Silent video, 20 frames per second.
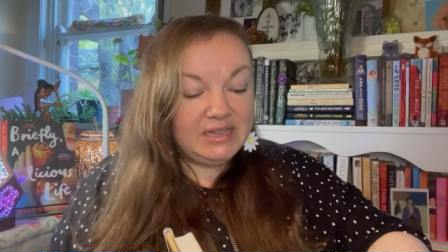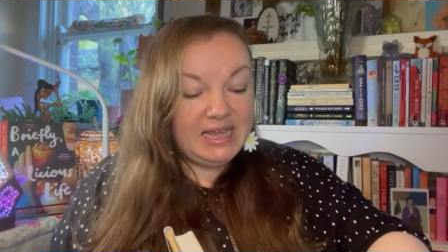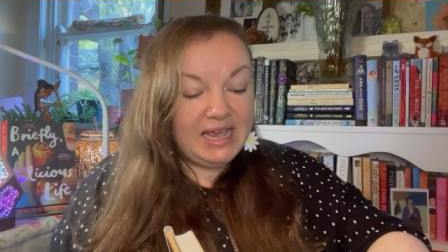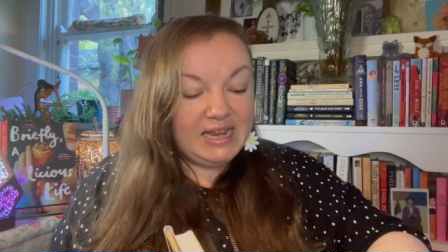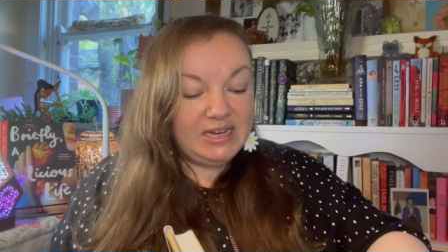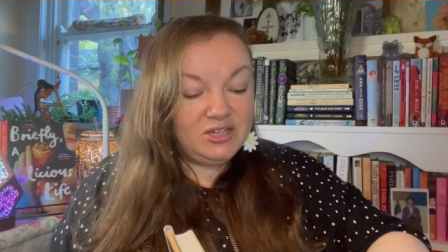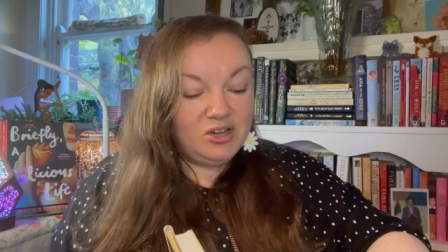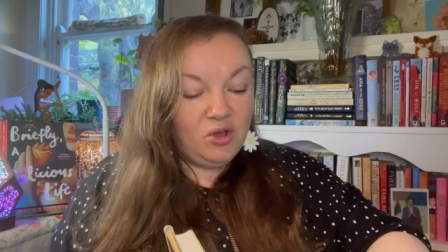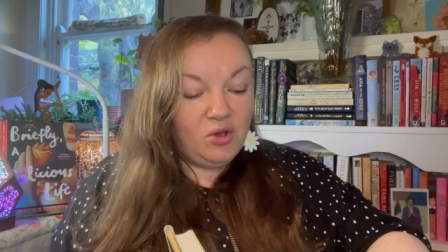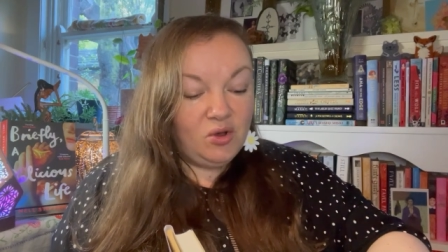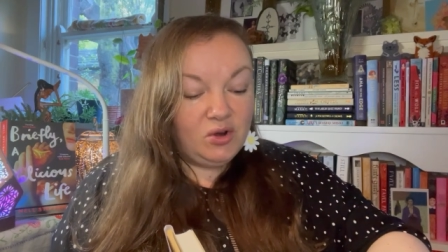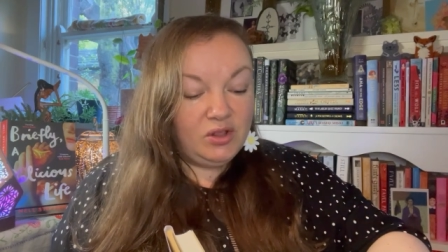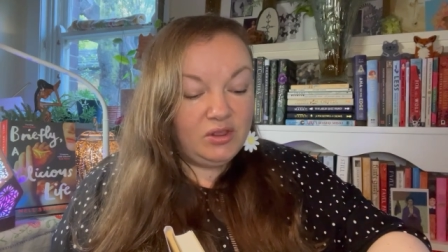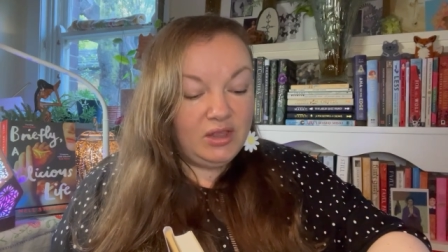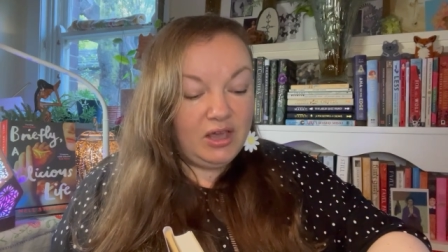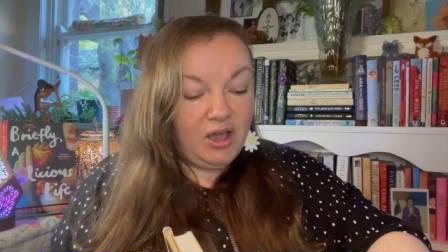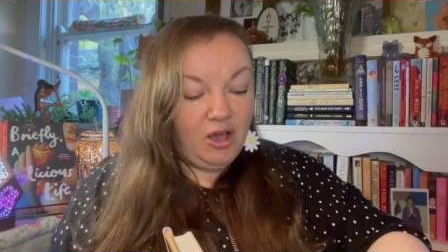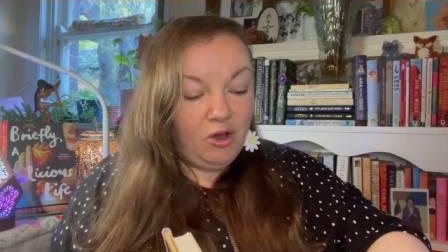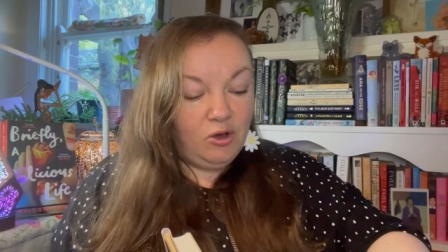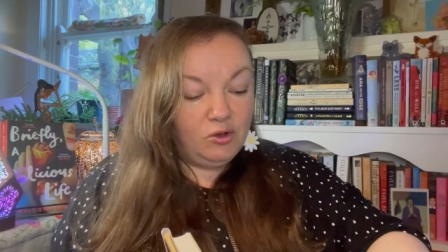there to honour
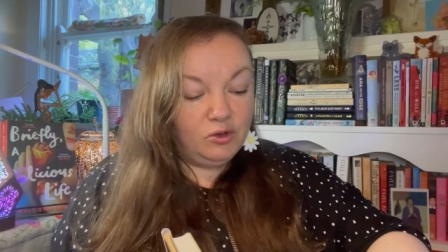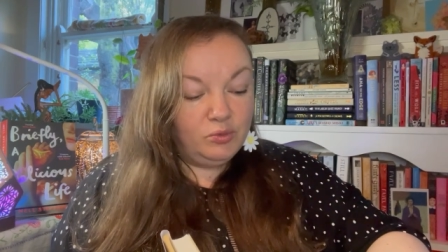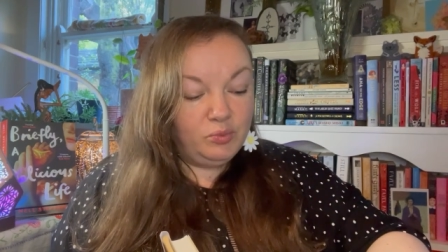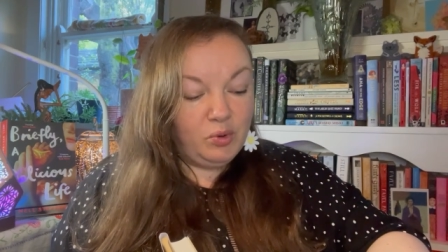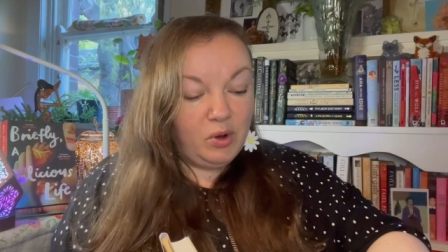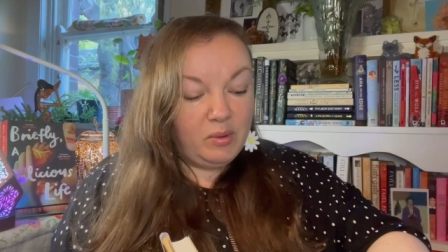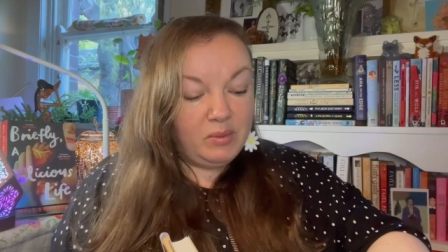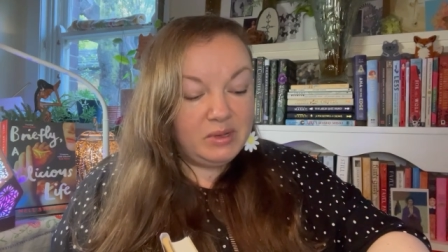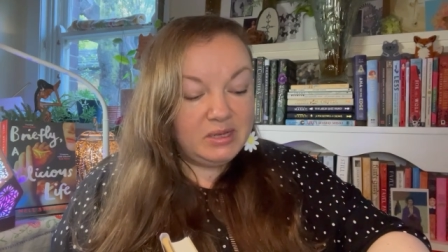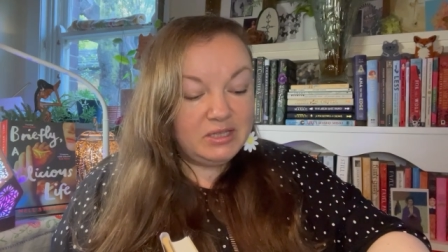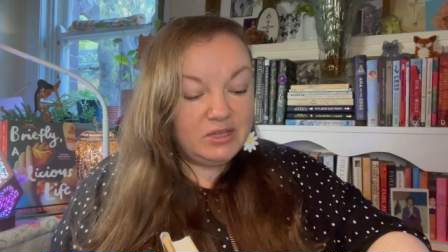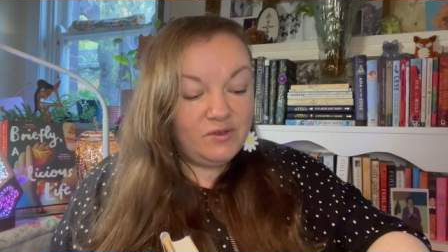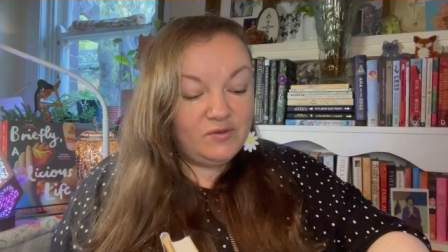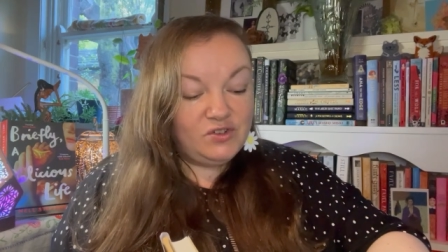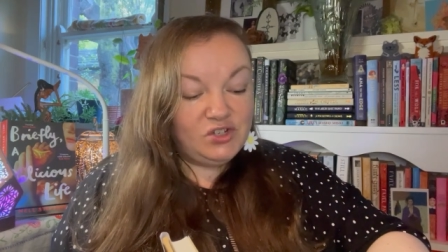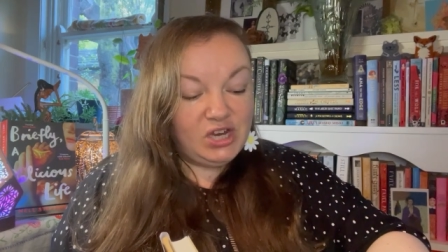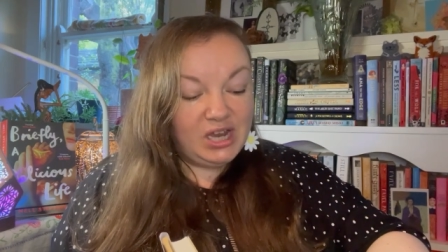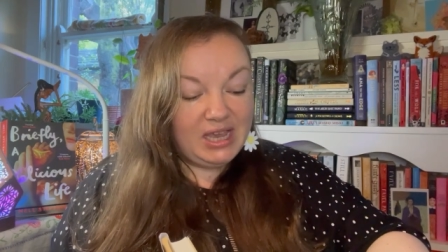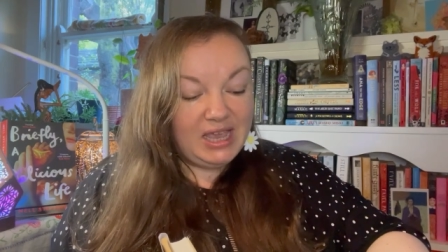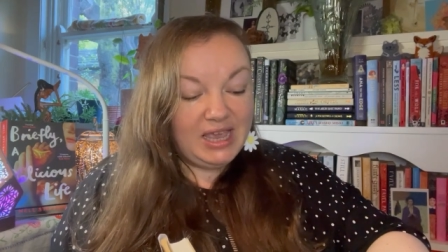the old promise of
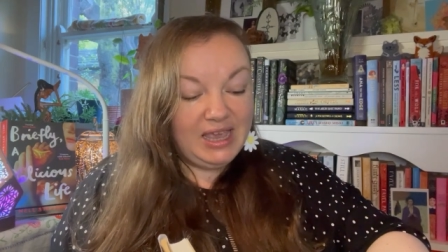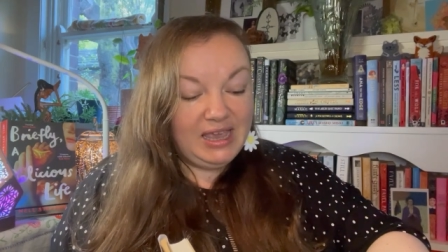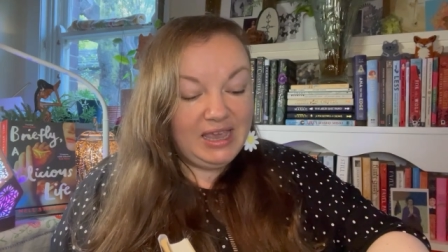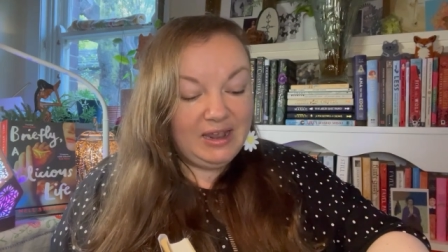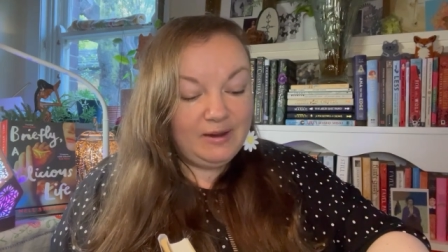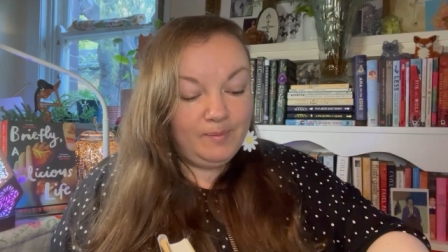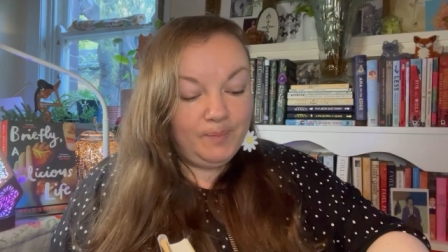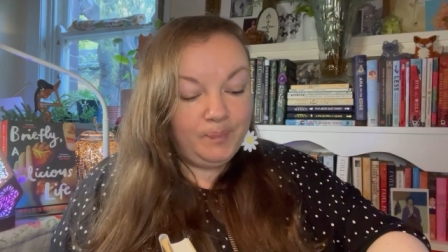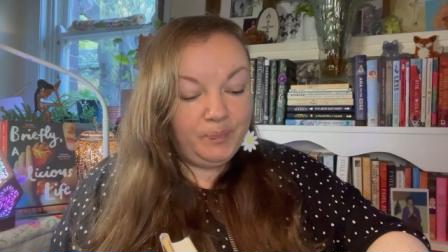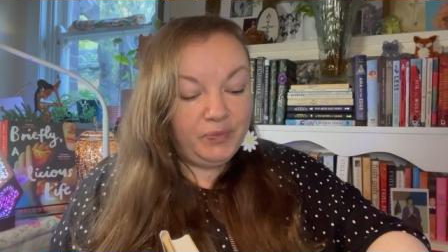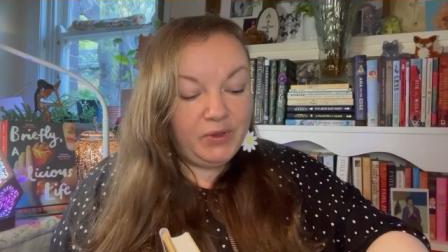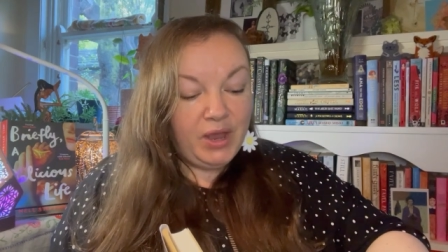checking in.